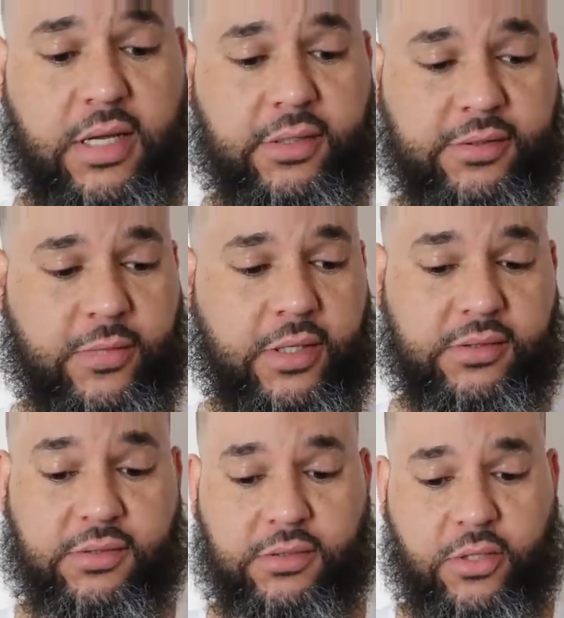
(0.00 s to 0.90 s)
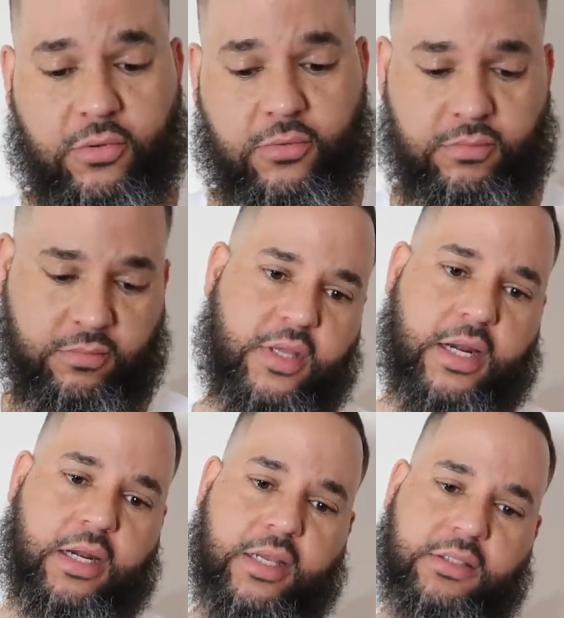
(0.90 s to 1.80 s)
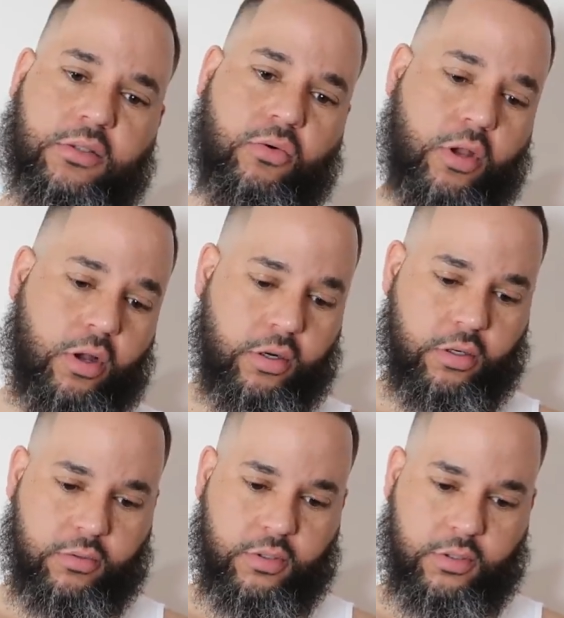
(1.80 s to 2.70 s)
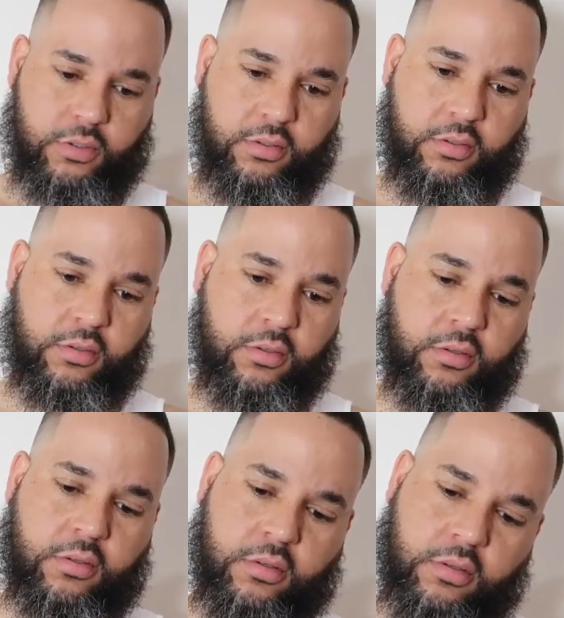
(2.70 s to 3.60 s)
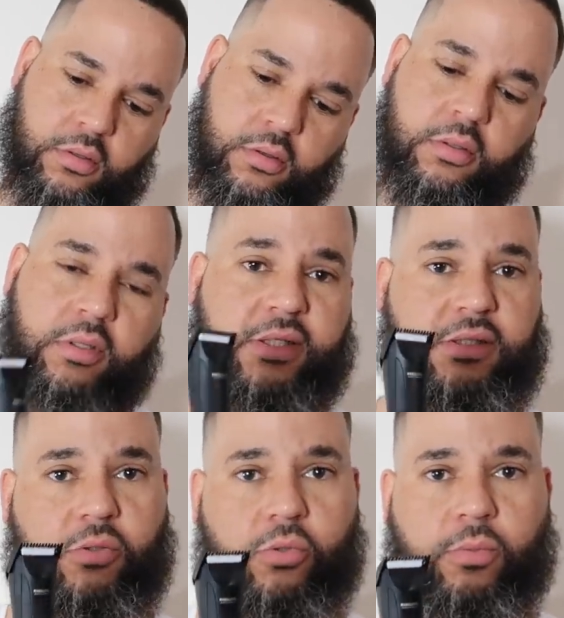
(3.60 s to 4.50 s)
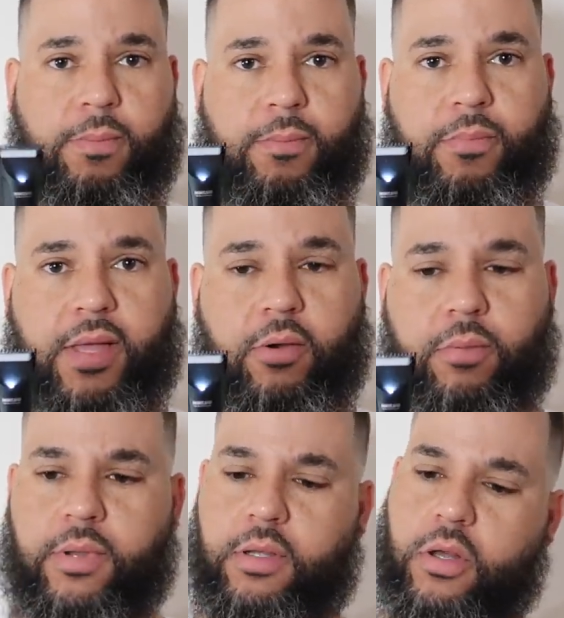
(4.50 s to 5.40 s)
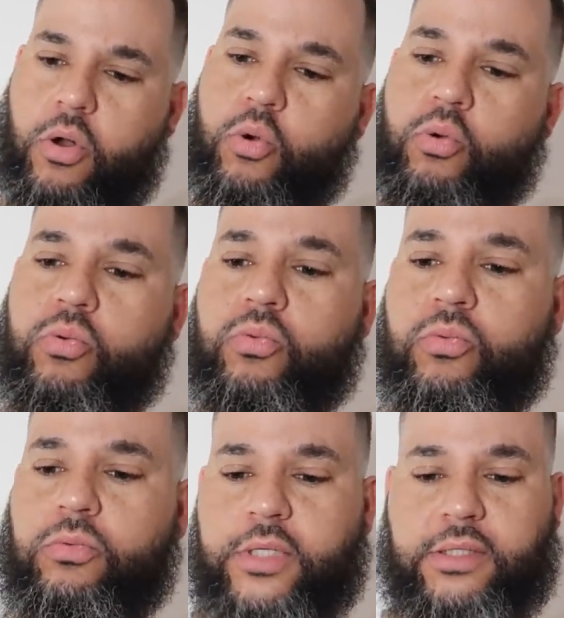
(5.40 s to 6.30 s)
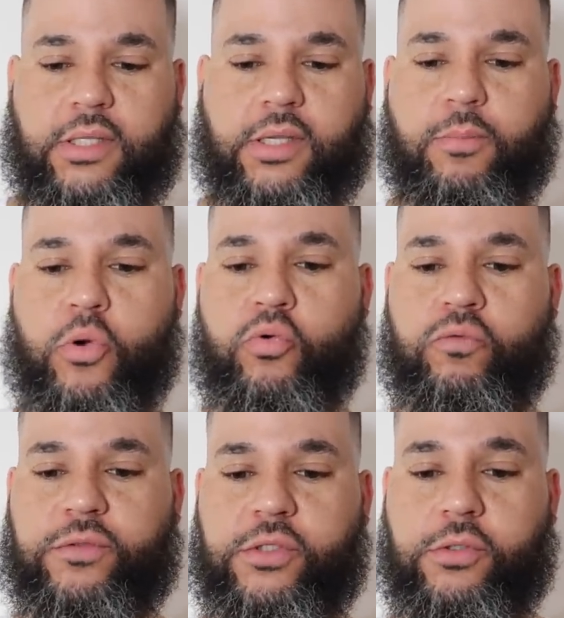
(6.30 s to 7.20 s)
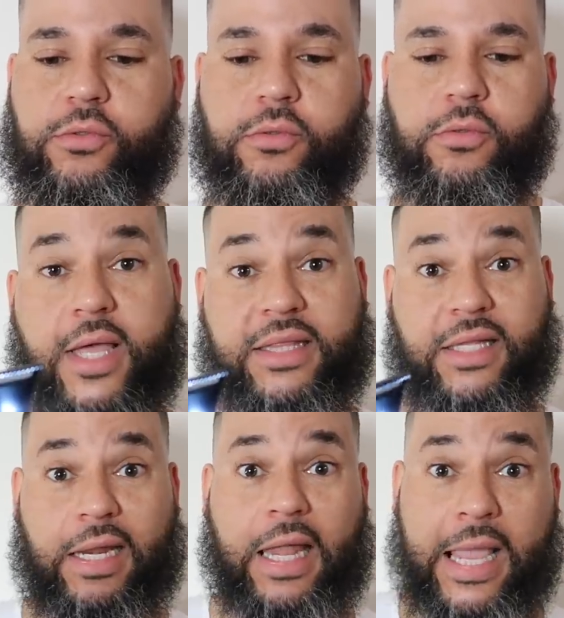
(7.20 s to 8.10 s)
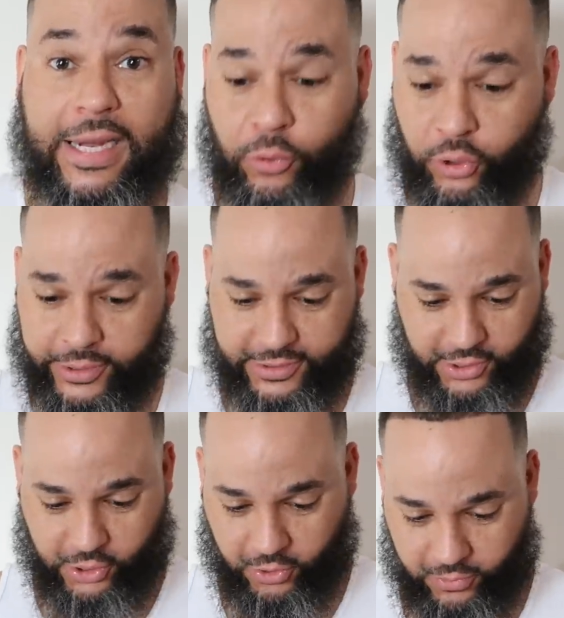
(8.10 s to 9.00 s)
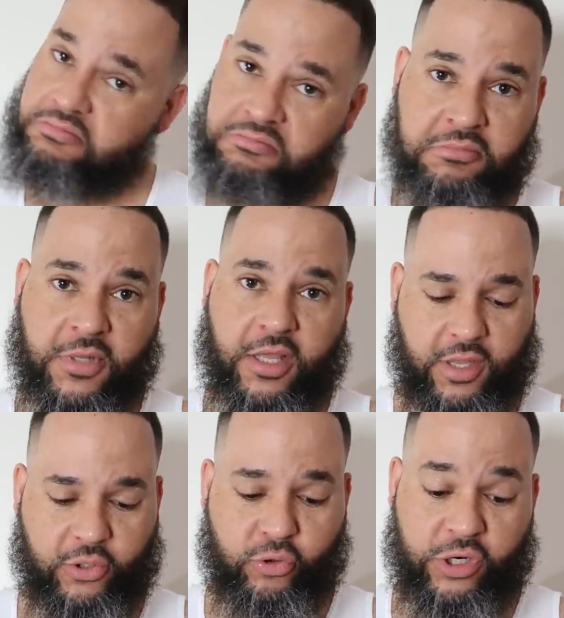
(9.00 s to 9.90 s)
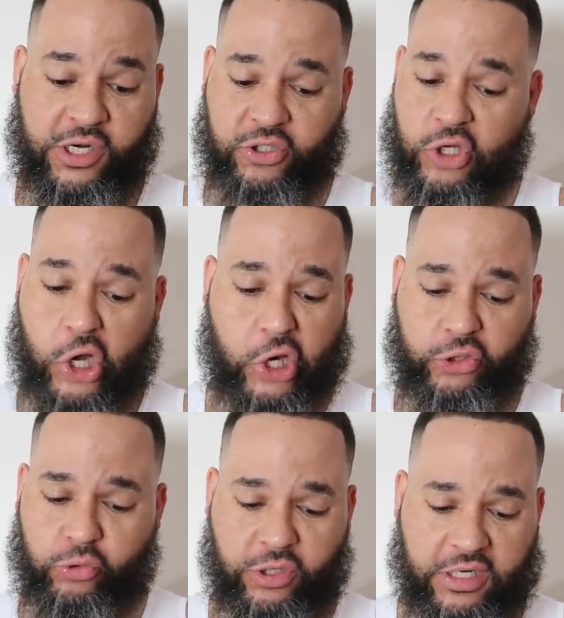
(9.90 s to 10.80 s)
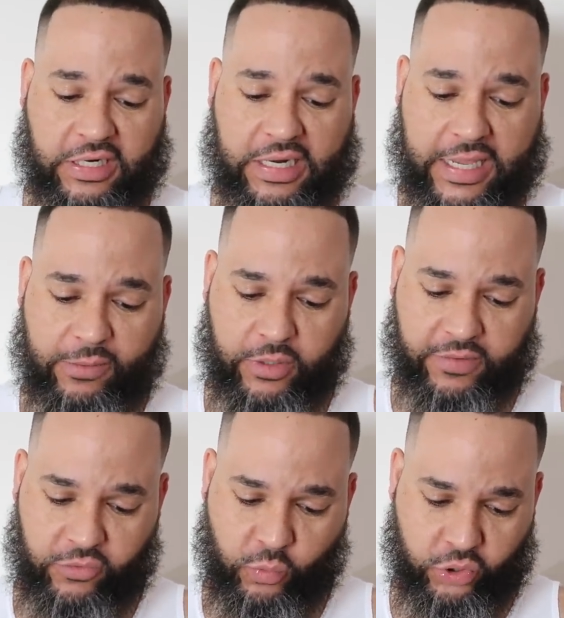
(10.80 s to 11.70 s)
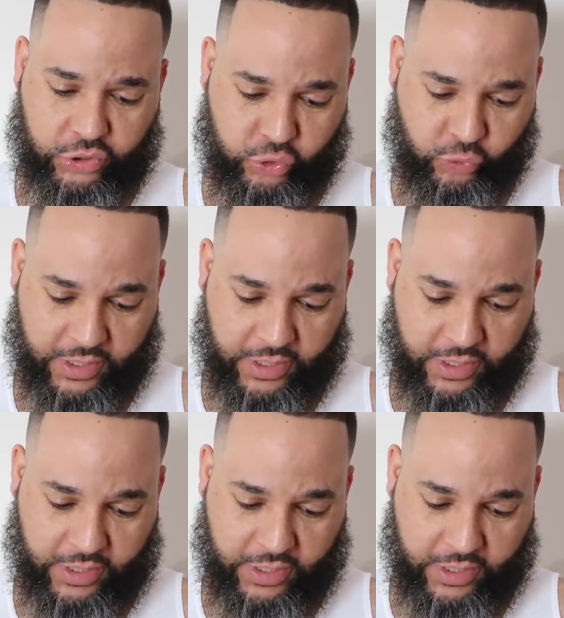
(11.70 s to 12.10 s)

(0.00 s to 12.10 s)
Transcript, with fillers: nice, man. This is dope. Got a nice little guard on it. Nice little power button. Oh, that thing moves too. Got the light on it though. can do it in the dark, do it in the light, whatever you want to do,